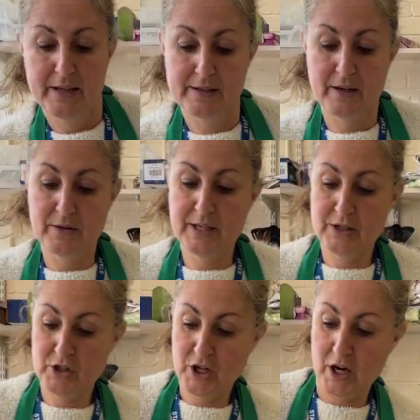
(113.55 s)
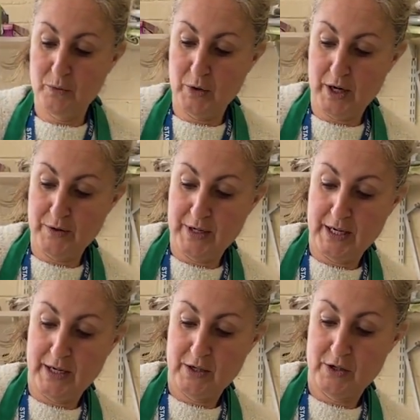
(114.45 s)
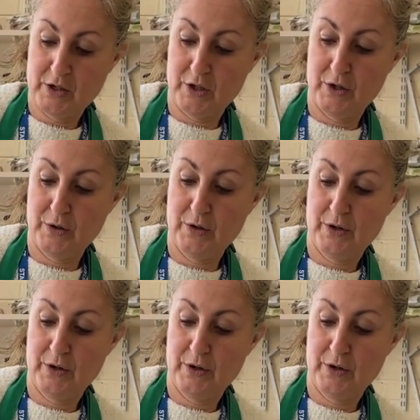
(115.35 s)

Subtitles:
So this jug will only do